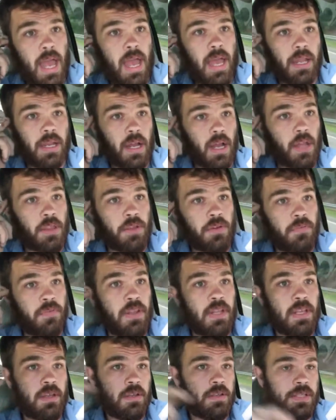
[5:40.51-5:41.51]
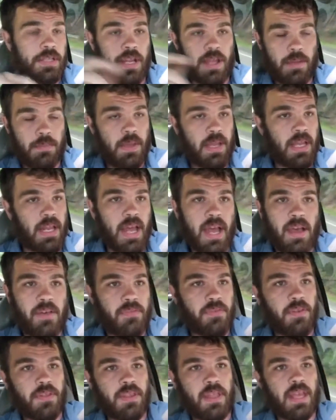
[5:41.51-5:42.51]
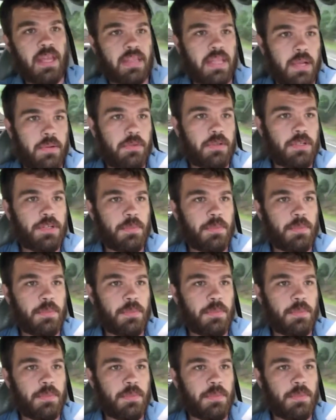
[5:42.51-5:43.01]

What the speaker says: I had other videos that I made after that that